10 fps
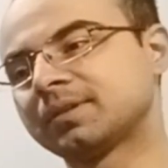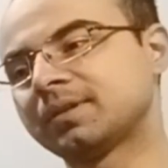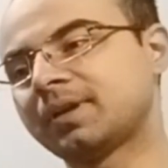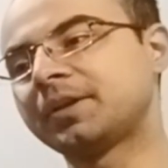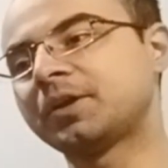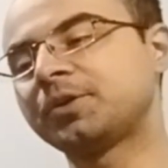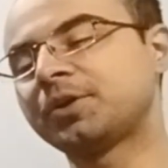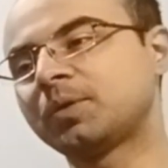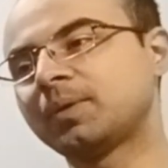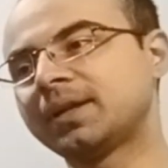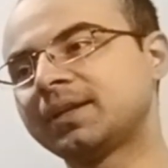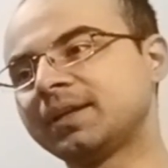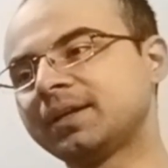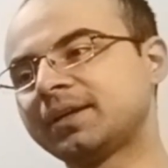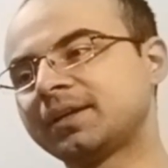I know you're what,
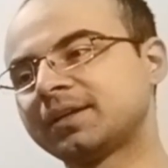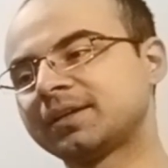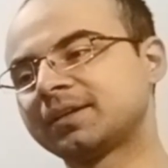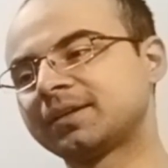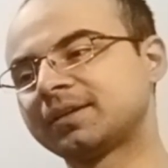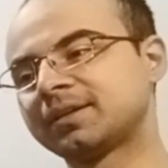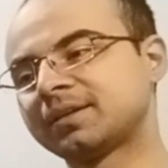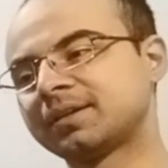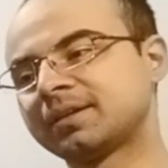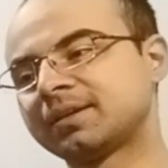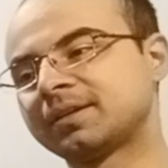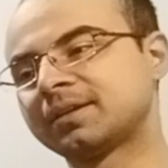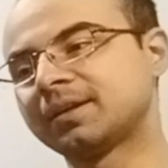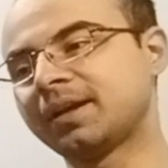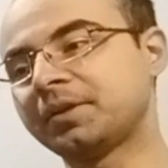dear.
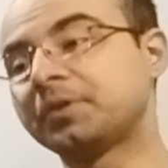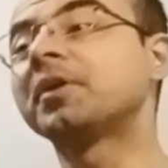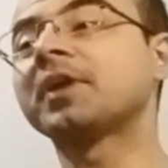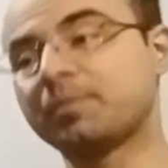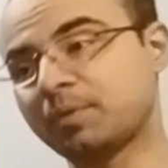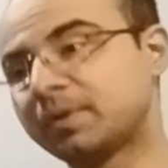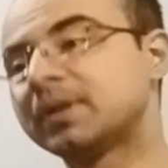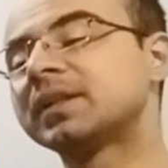I know you're capable.